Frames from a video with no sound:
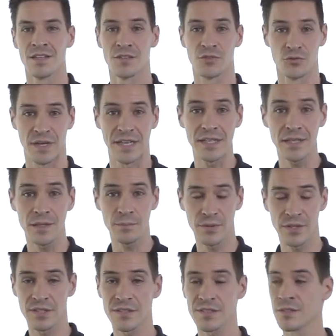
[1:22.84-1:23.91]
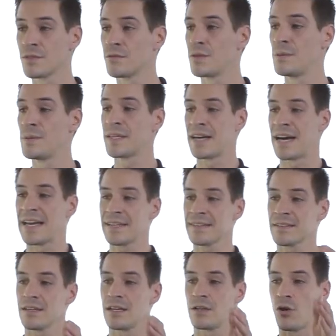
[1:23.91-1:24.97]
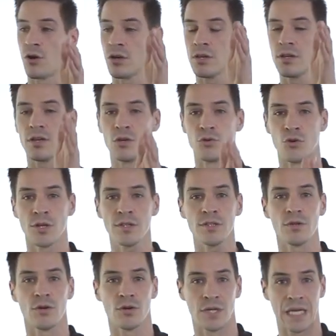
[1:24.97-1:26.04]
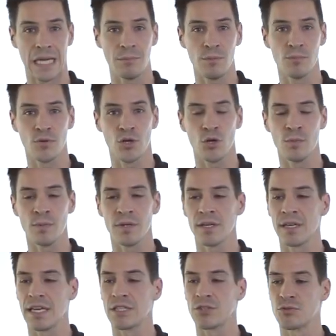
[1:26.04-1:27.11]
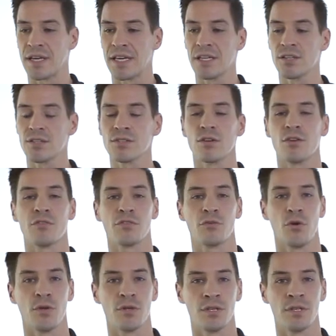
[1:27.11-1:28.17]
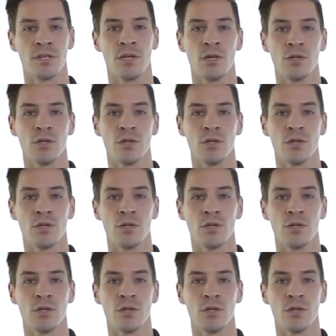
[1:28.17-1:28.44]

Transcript: The radar impulse will be guided along a rod or cable probe in a radius of 30